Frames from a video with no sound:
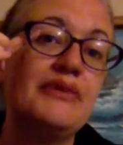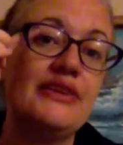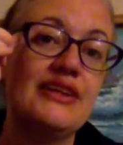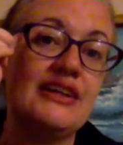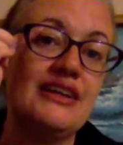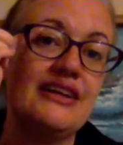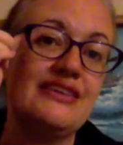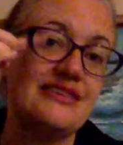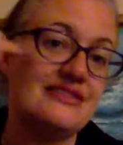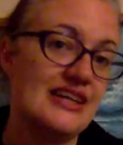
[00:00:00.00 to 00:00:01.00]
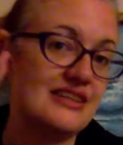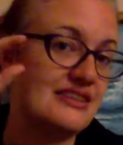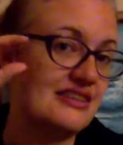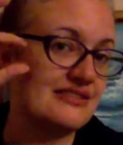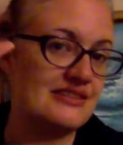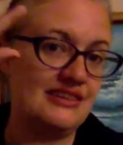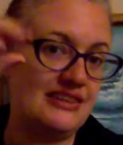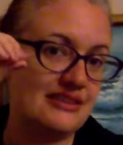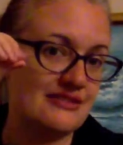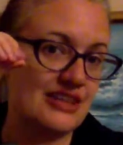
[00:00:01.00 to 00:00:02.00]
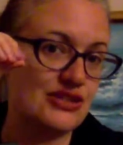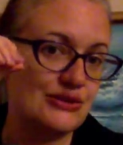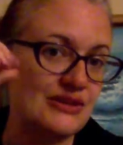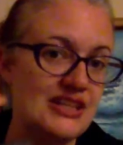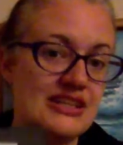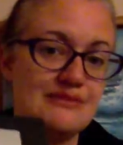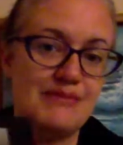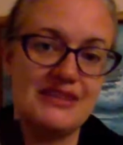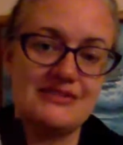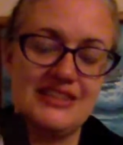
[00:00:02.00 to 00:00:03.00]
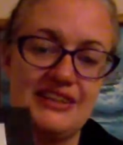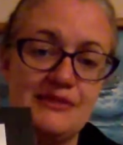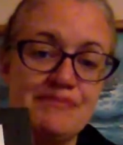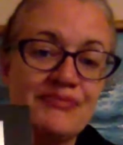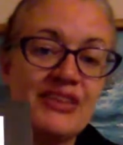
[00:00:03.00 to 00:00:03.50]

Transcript: but then on the side it just gets like totally hidden by the skin.